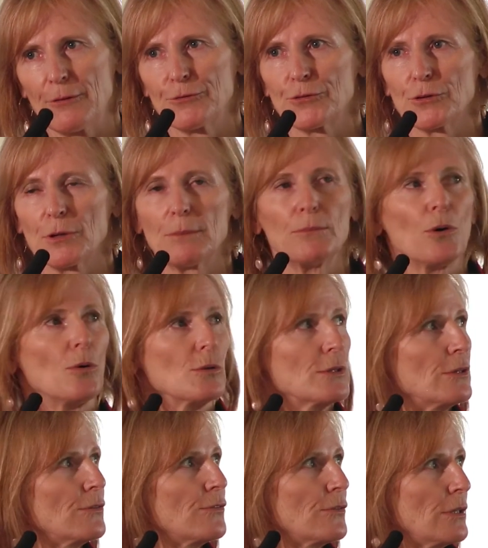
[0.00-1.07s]
after a
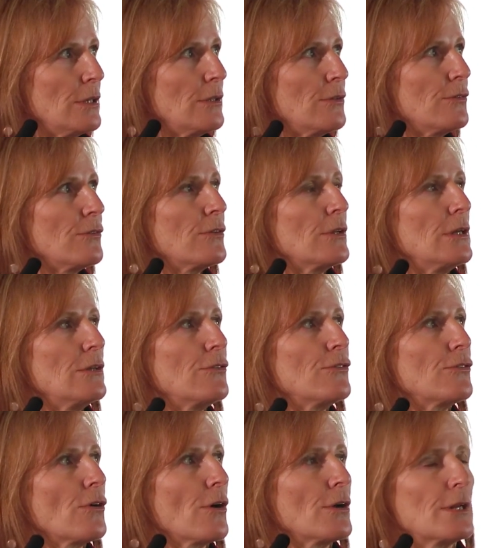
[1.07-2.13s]
mold is
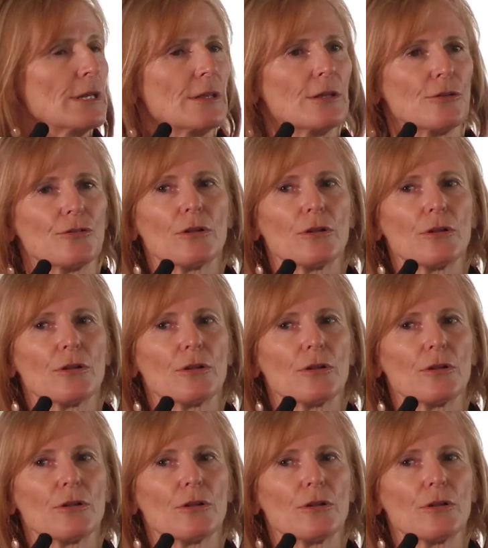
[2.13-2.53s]
started,